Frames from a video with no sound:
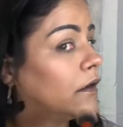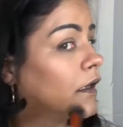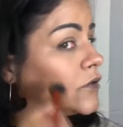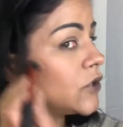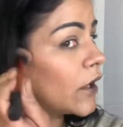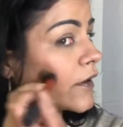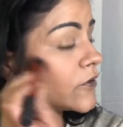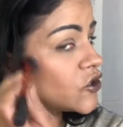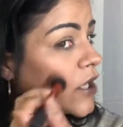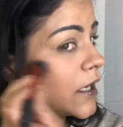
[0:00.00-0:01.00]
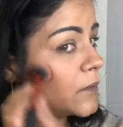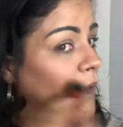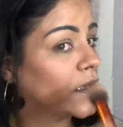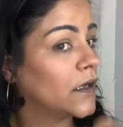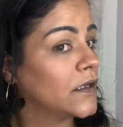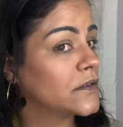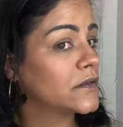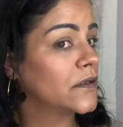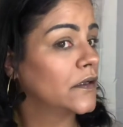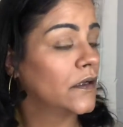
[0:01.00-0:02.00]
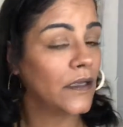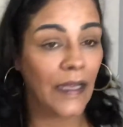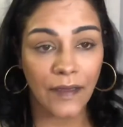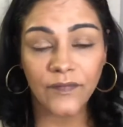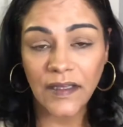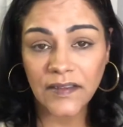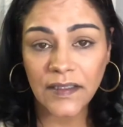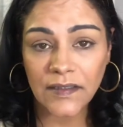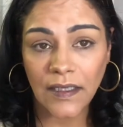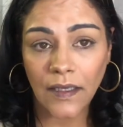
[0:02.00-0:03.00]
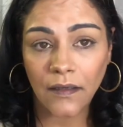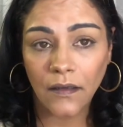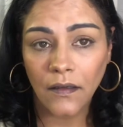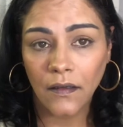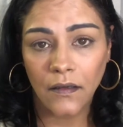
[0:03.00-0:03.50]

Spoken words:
a darker shade, because if this is it,